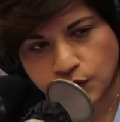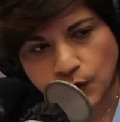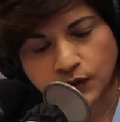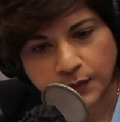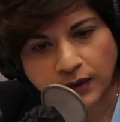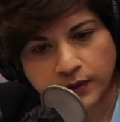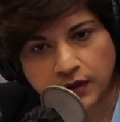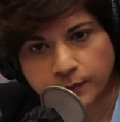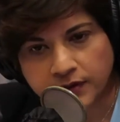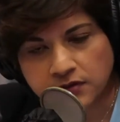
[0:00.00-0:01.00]
talked about
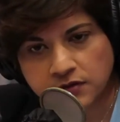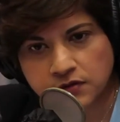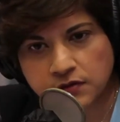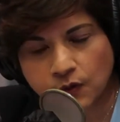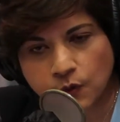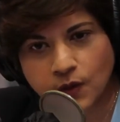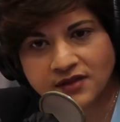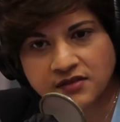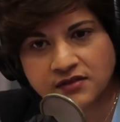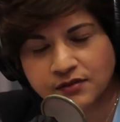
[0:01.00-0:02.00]
purpose.
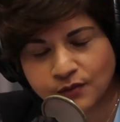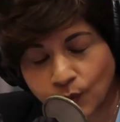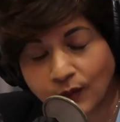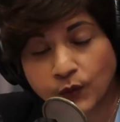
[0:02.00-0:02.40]
What